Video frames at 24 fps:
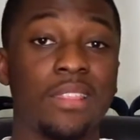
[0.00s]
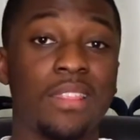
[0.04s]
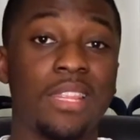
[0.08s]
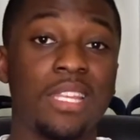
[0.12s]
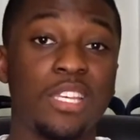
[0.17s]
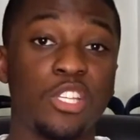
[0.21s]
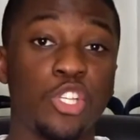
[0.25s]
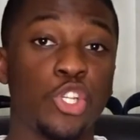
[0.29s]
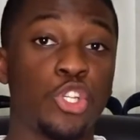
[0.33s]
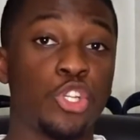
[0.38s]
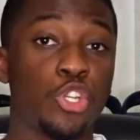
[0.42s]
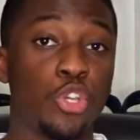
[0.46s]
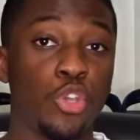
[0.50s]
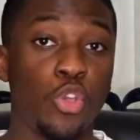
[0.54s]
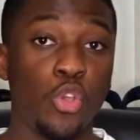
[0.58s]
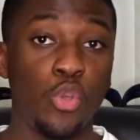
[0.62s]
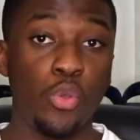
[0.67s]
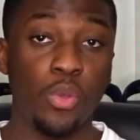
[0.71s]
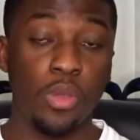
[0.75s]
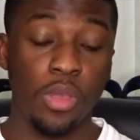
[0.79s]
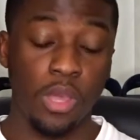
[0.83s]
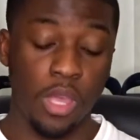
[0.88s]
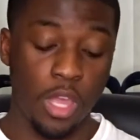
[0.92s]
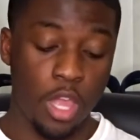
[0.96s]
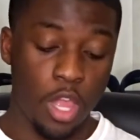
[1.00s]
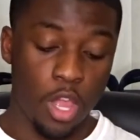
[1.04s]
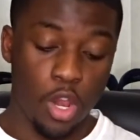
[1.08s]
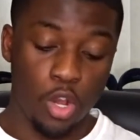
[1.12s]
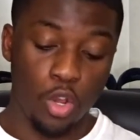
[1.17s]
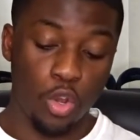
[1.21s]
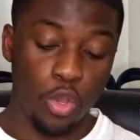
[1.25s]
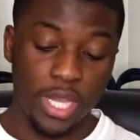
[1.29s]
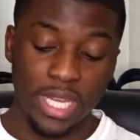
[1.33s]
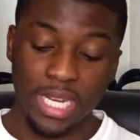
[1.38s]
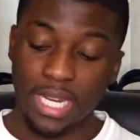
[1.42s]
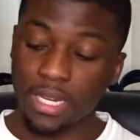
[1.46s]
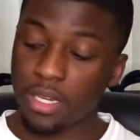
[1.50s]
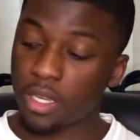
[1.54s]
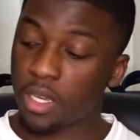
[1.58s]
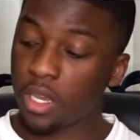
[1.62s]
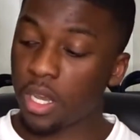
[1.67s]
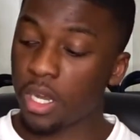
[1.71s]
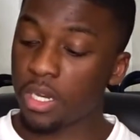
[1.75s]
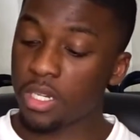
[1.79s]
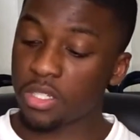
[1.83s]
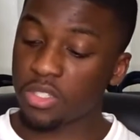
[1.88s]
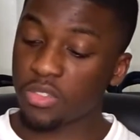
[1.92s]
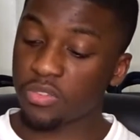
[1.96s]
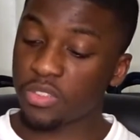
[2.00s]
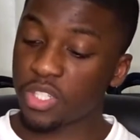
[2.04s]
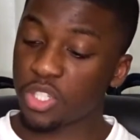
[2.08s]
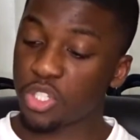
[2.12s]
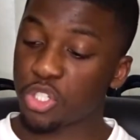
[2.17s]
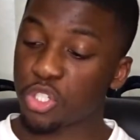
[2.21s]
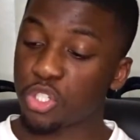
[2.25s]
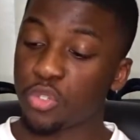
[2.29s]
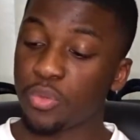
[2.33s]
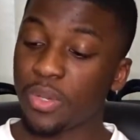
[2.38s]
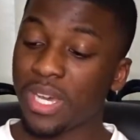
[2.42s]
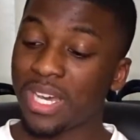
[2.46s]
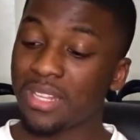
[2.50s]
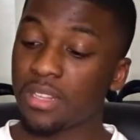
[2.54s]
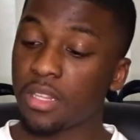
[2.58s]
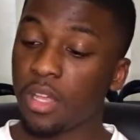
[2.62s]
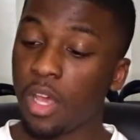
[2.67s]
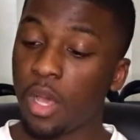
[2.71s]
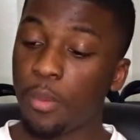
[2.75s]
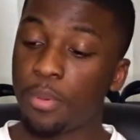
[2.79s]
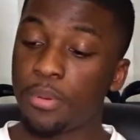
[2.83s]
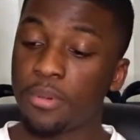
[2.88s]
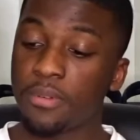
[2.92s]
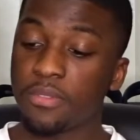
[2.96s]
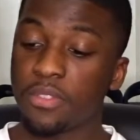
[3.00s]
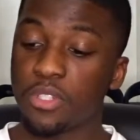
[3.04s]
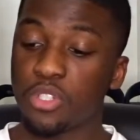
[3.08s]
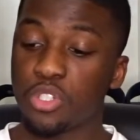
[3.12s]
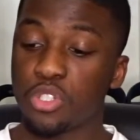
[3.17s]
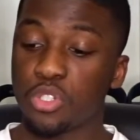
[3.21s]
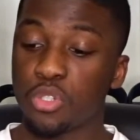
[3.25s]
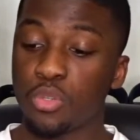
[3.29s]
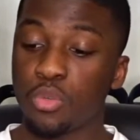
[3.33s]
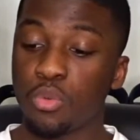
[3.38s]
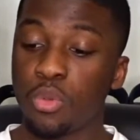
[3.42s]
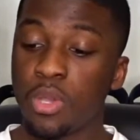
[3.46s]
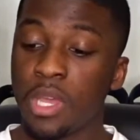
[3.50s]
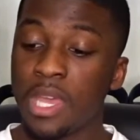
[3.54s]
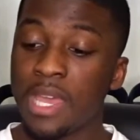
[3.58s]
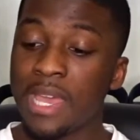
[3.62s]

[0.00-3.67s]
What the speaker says: This shoe, looking at the colors of the shoe and the upper of the shoe,